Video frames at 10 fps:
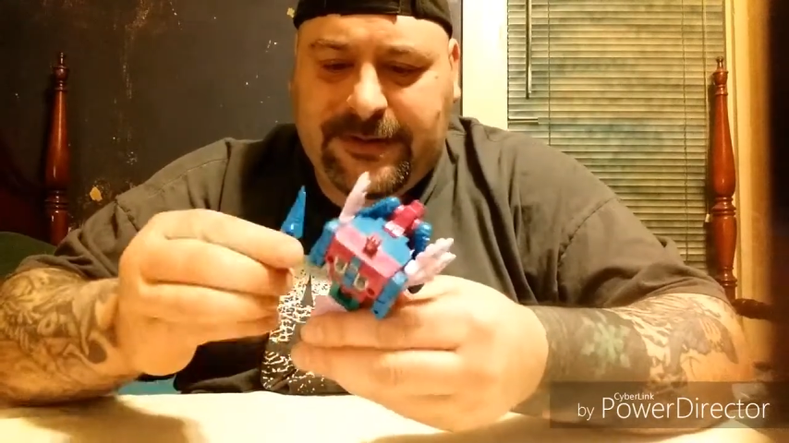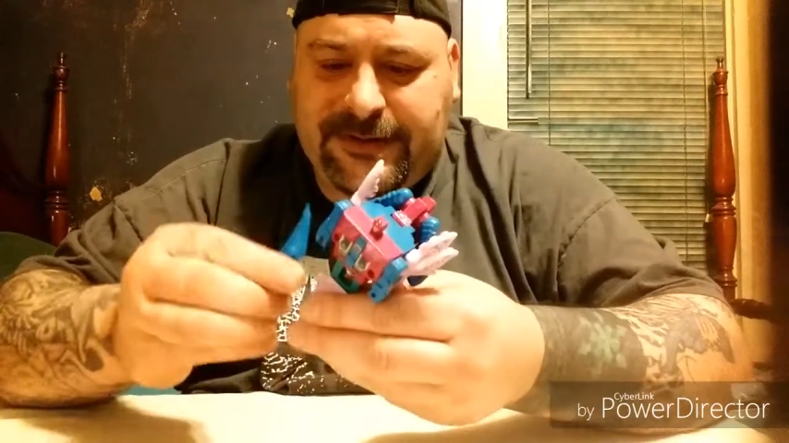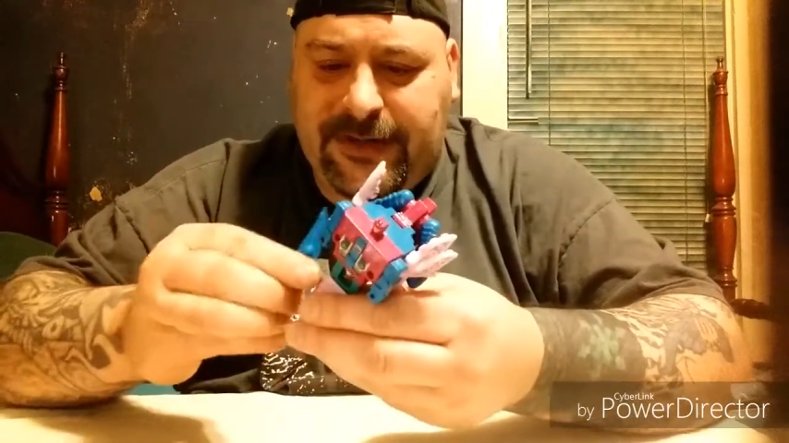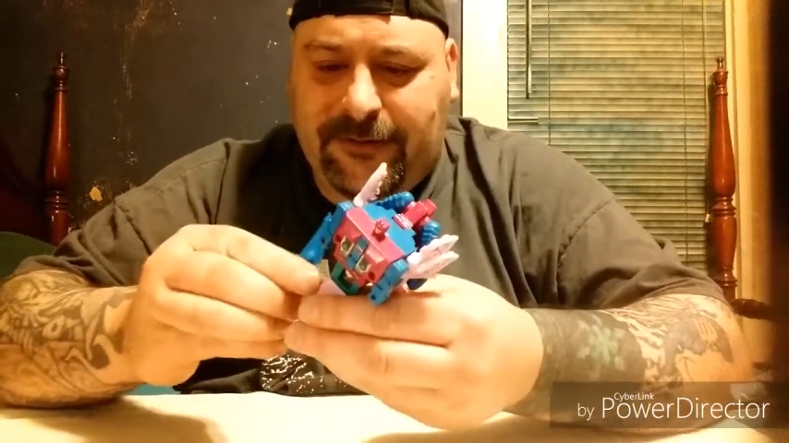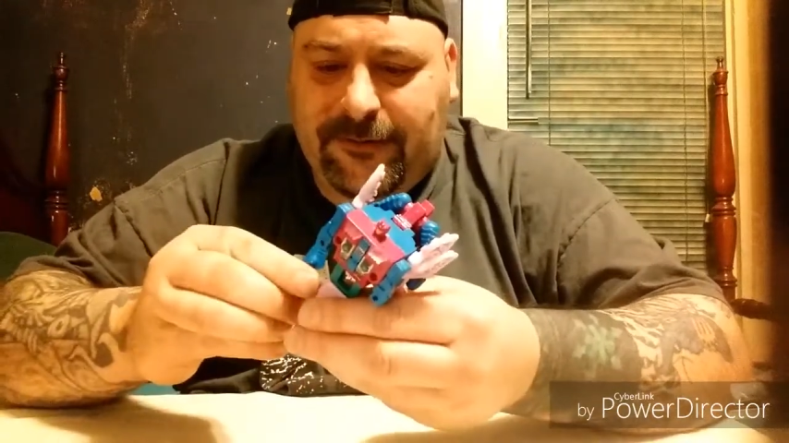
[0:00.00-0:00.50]

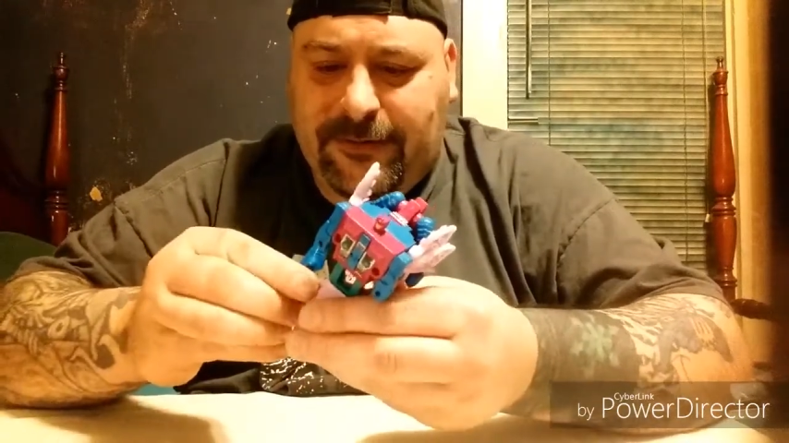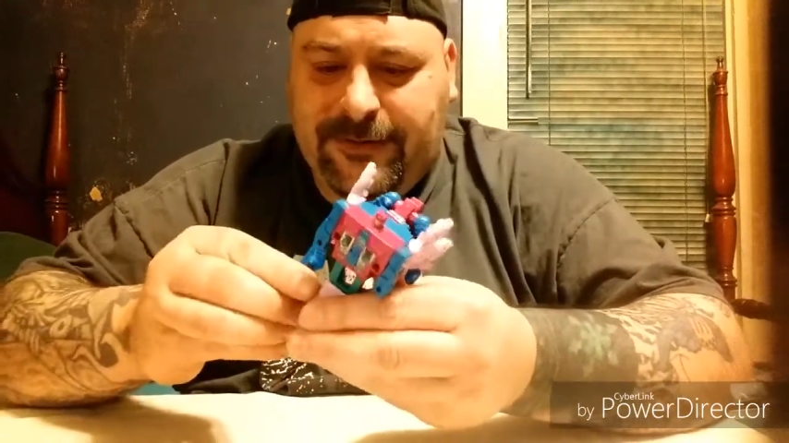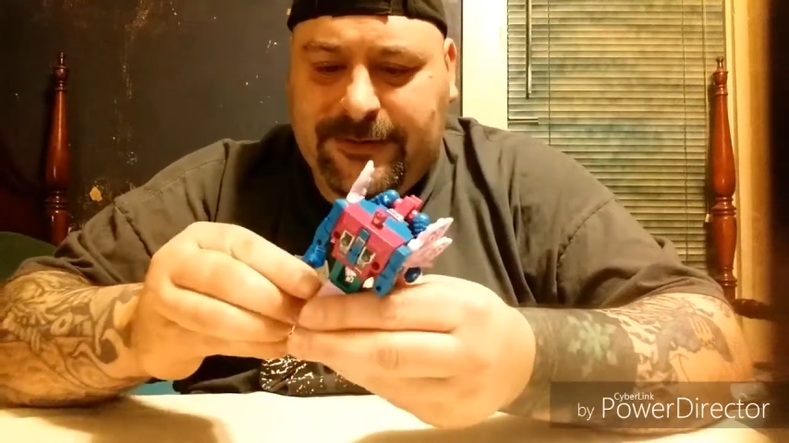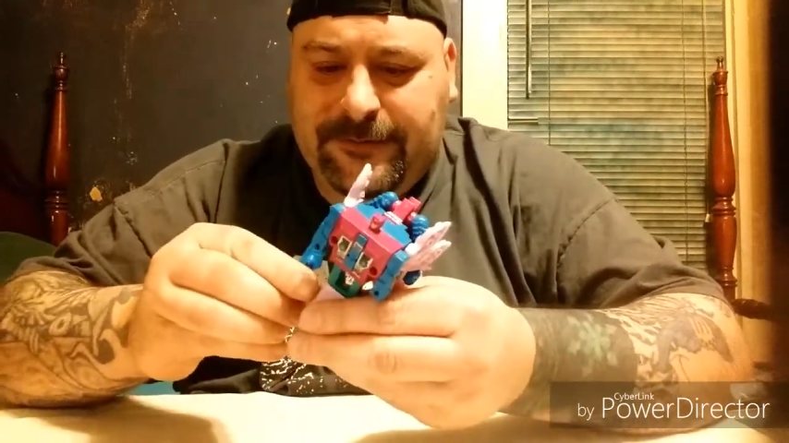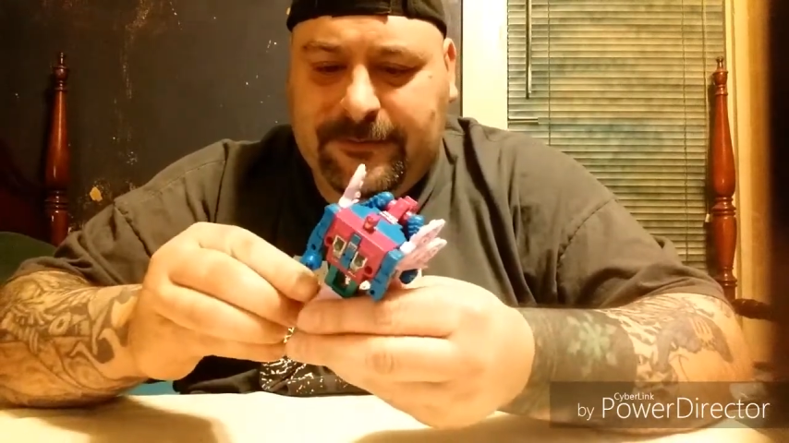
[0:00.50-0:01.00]
just so you don't
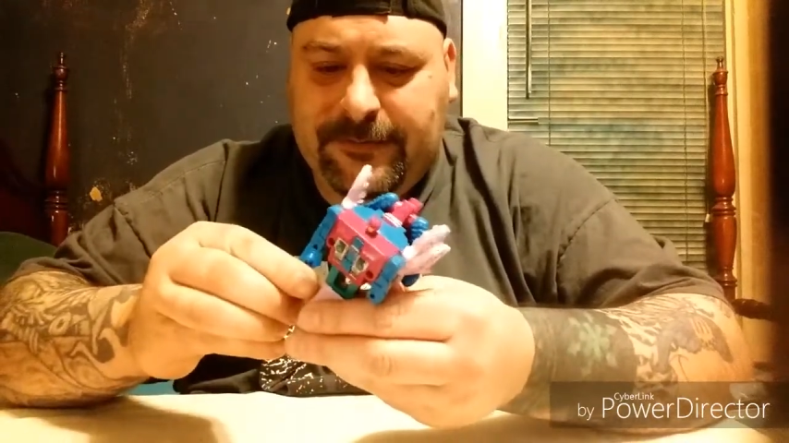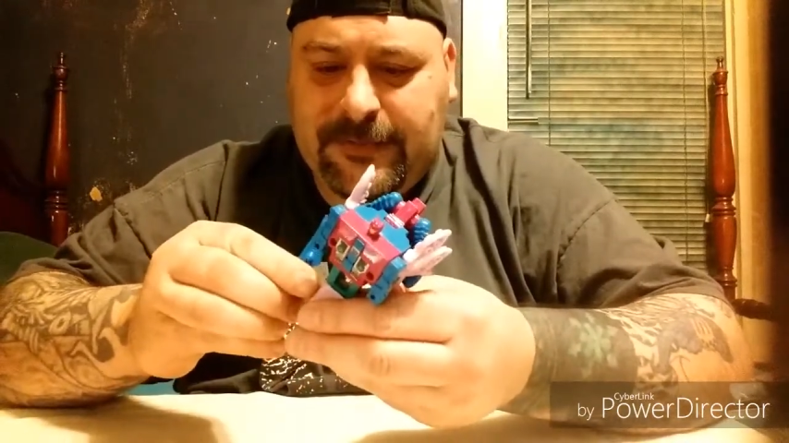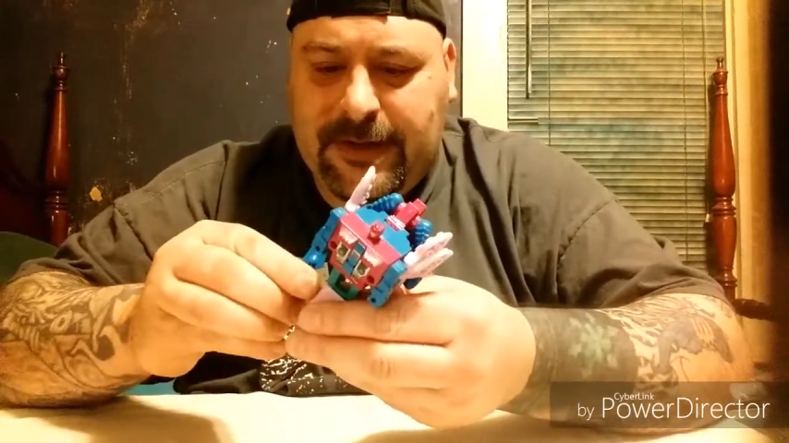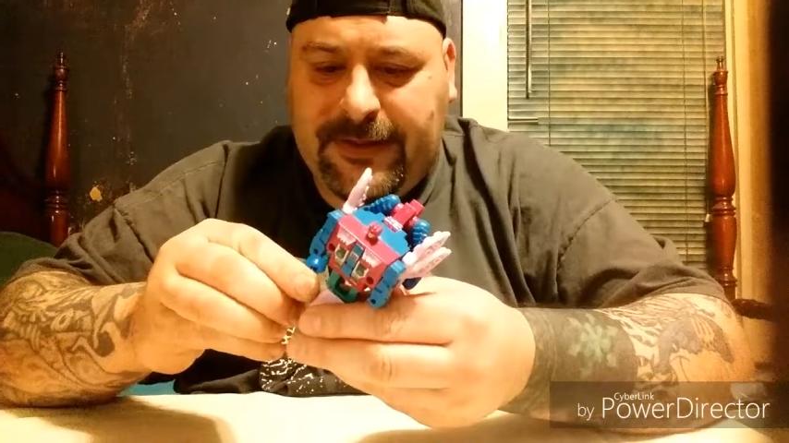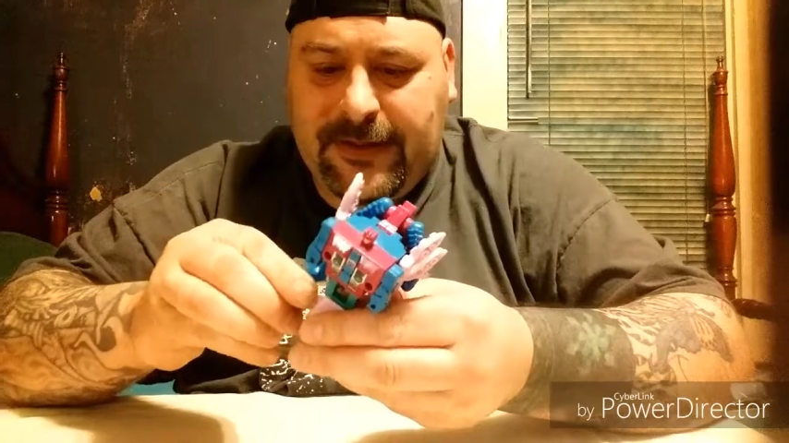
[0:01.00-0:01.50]
lose them,
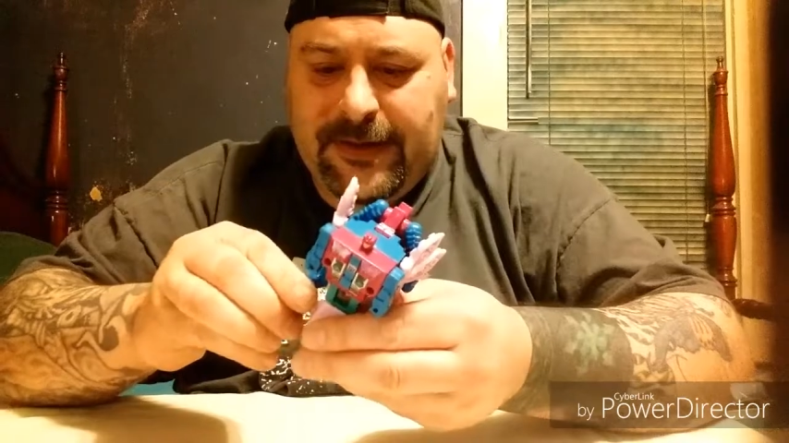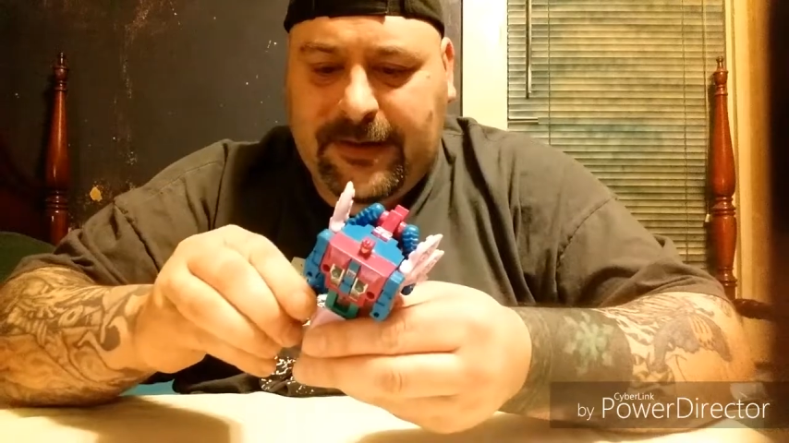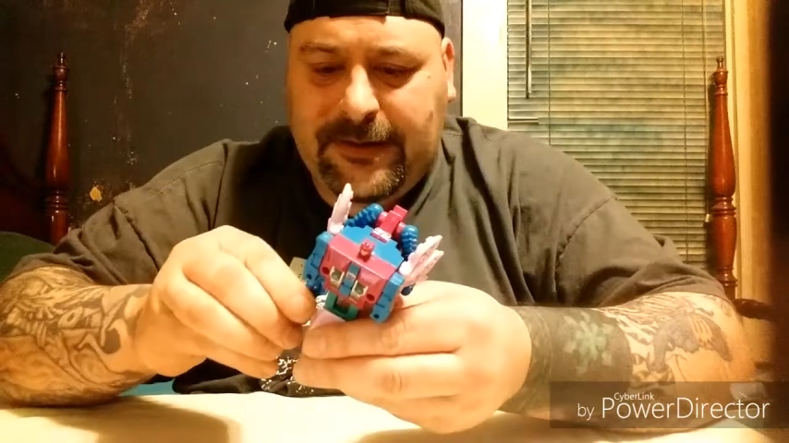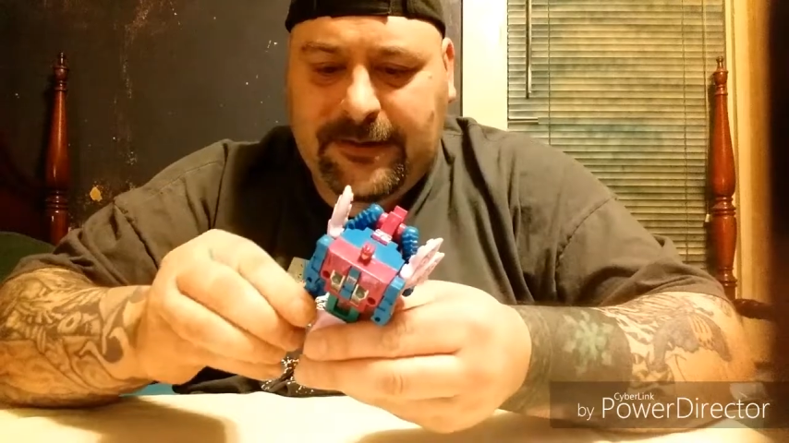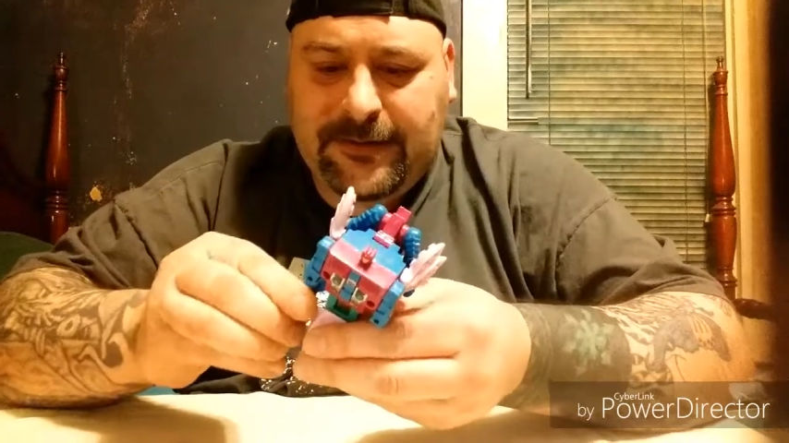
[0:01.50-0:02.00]
I
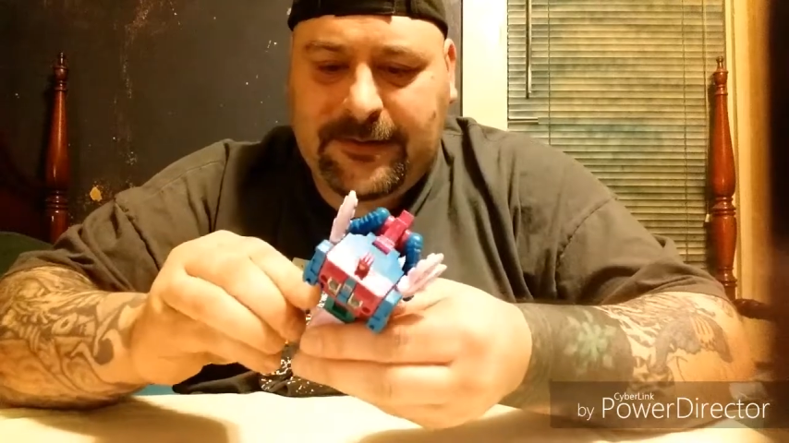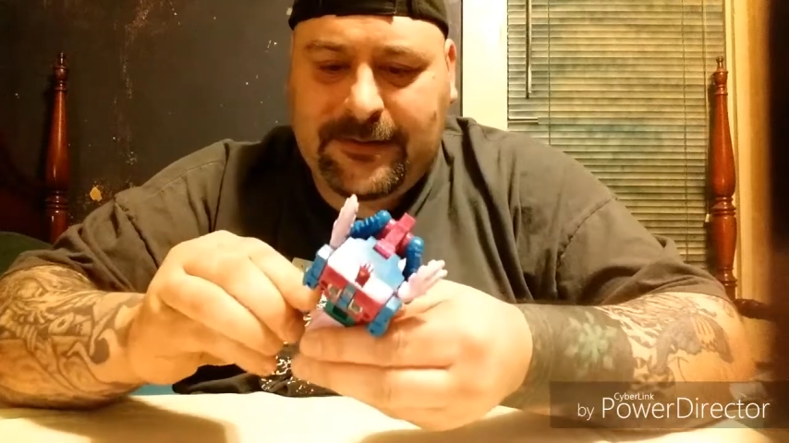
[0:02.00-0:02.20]
think.